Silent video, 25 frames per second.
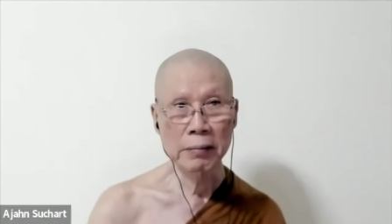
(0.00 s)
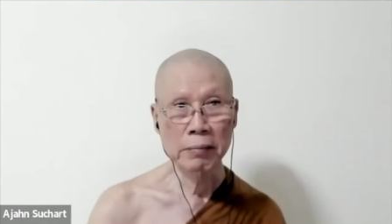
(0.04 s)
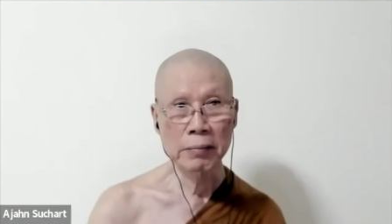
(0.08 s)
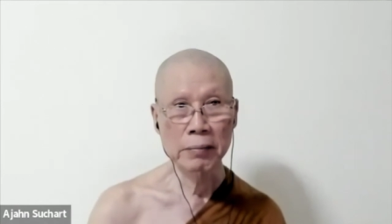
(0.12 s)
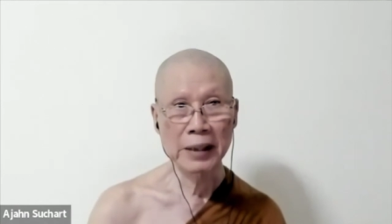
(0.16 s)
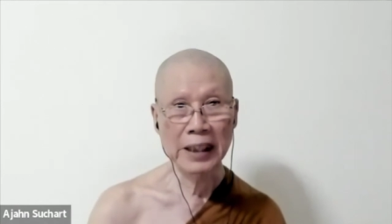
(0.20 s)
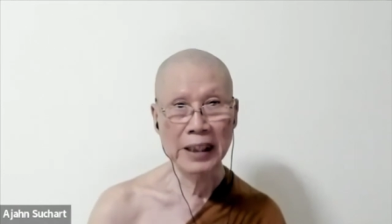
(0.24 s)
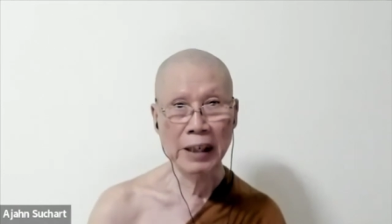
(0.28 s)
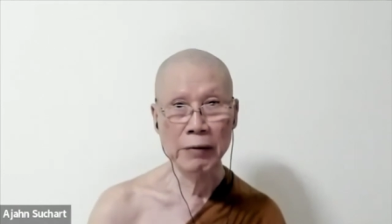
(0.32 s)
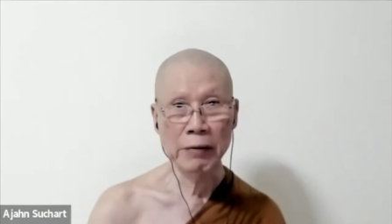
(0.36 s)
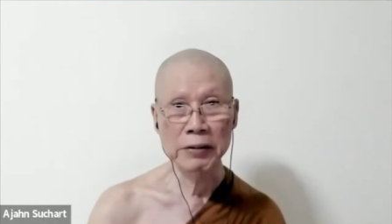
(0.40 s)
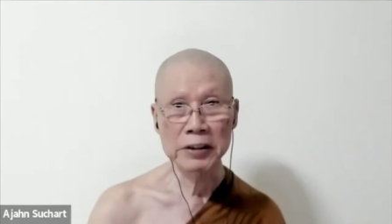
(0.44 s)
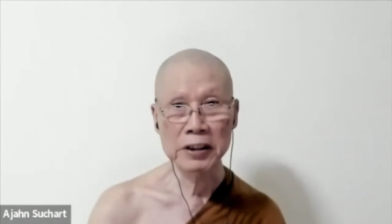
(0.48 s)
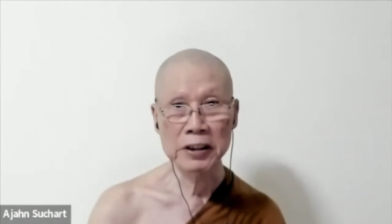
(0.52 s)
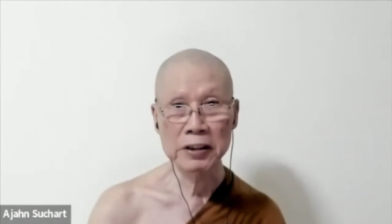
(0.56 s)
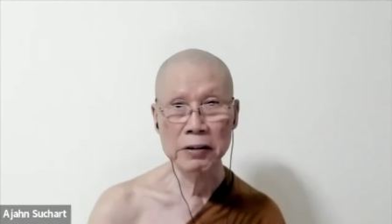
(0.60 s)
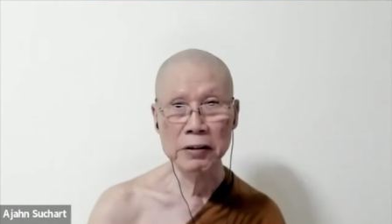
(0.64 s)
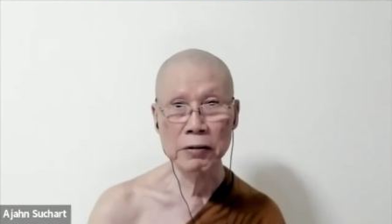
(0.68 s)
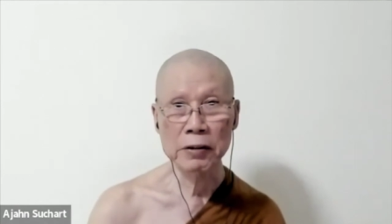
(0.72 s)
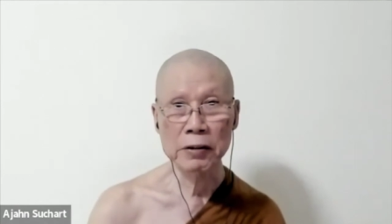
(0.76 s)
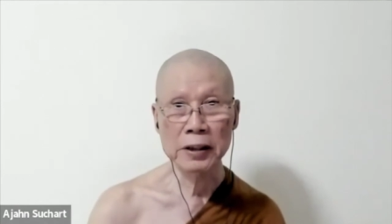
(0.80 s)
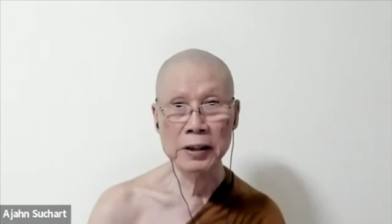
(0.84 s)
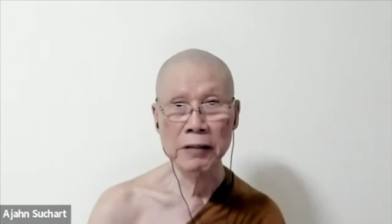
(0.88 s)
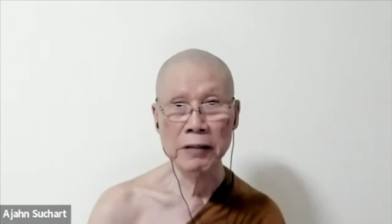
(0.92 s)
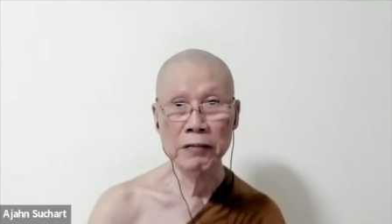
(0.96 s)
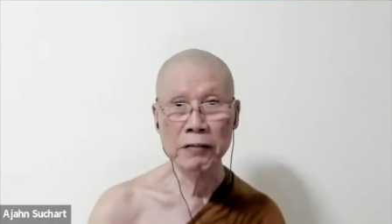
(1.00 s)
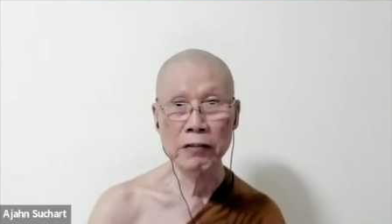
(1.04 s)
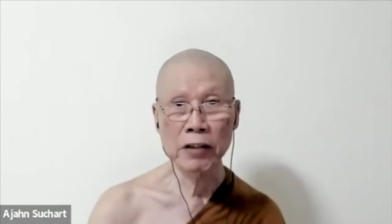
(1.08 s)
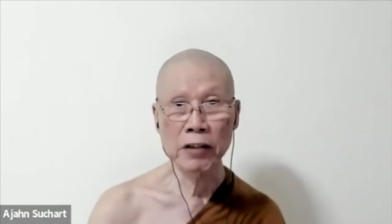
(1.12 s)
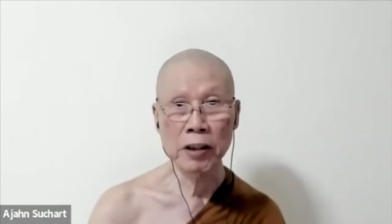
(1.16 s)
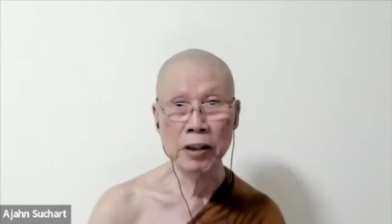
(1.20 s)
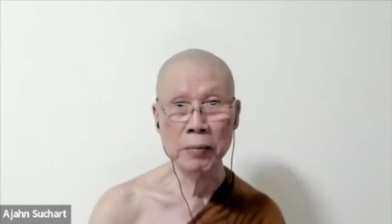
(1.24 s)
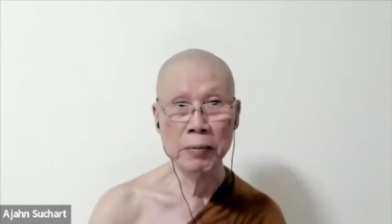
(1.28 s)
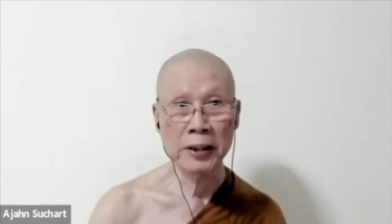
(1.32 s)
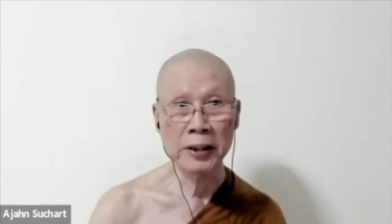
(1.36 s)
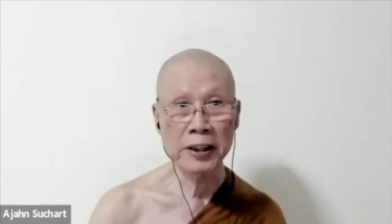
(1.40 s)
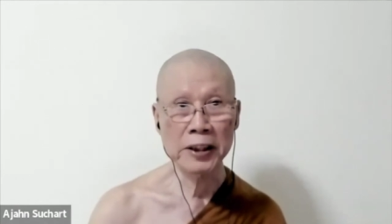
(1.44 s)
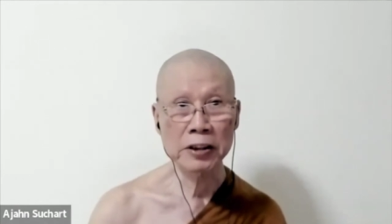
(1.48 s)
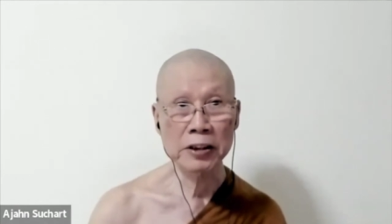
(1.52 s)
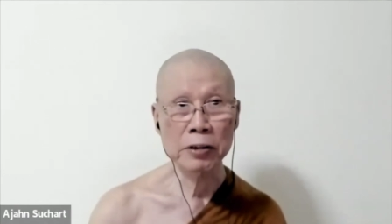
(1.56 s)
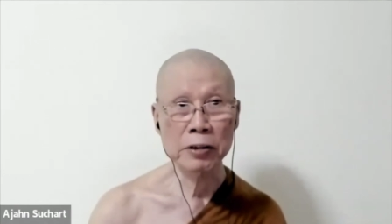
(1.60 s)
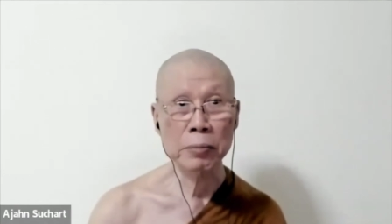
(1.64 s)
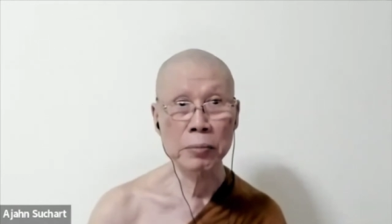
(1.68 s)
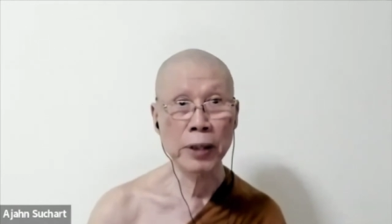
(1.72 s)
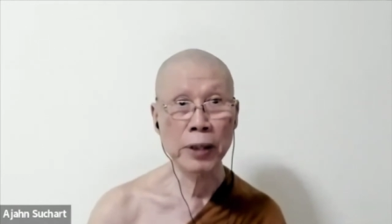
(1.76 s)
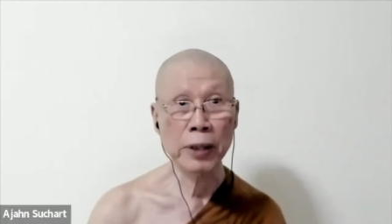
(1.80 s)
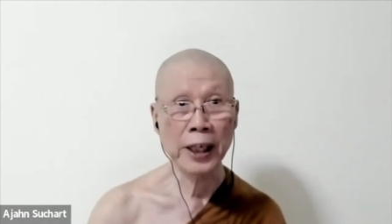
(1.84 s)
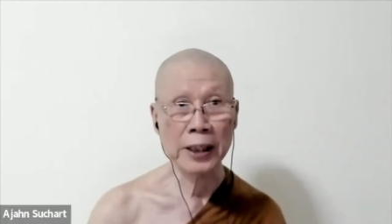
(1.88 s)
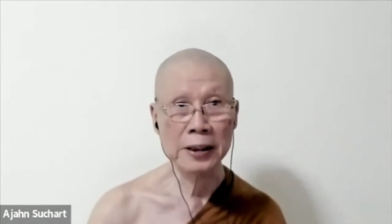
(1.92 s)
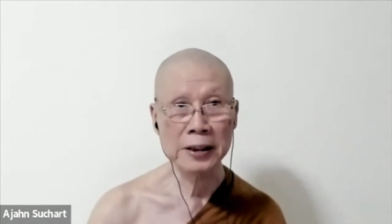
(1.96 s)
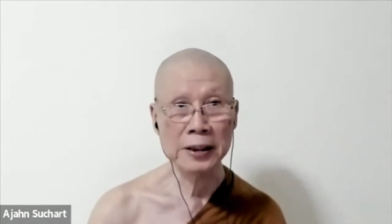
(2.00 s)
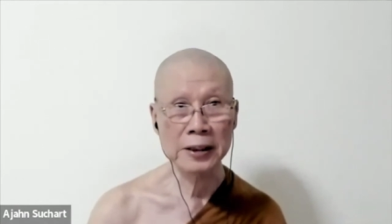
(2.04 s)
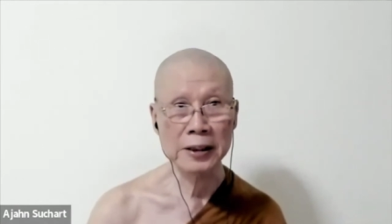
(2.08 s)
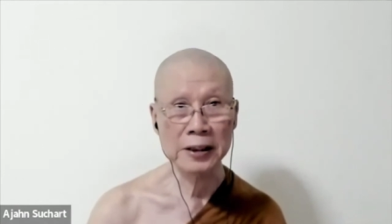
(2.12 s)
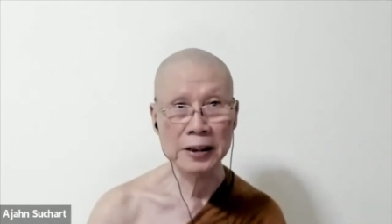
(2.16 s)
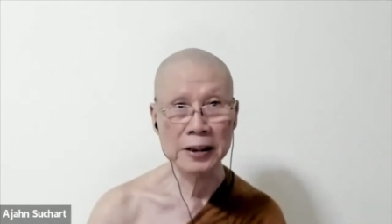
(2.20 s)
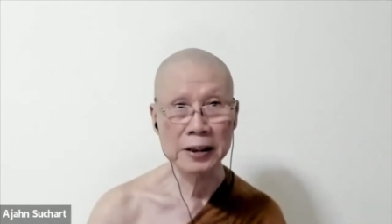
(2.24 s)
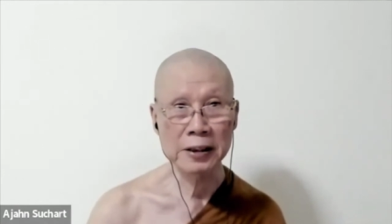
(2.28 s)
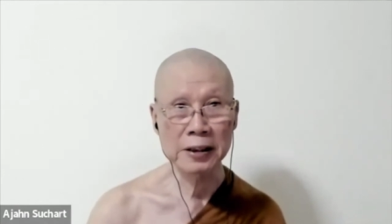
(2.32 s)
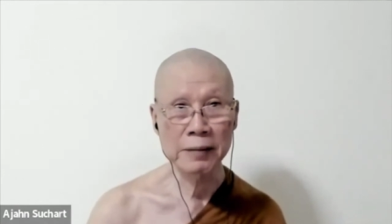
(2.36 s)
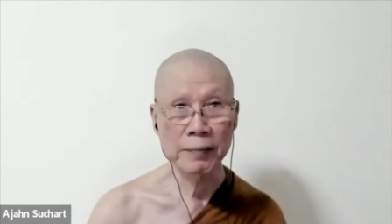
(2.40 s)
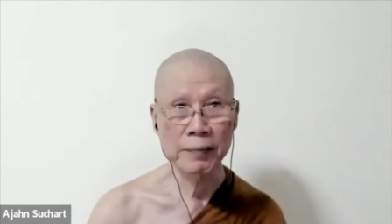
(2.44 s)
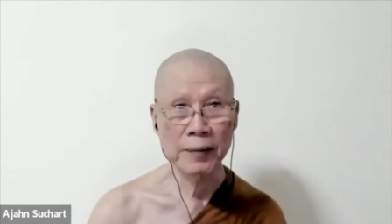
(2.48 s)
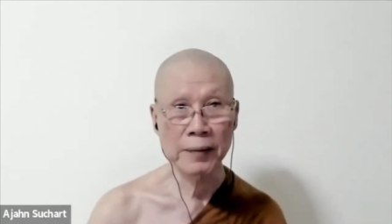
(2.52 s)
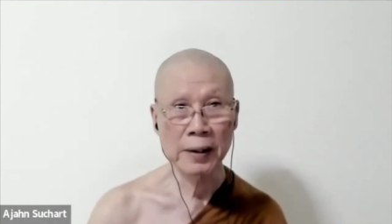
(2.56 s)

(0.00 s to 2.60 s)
But I was just looking for a place to practice.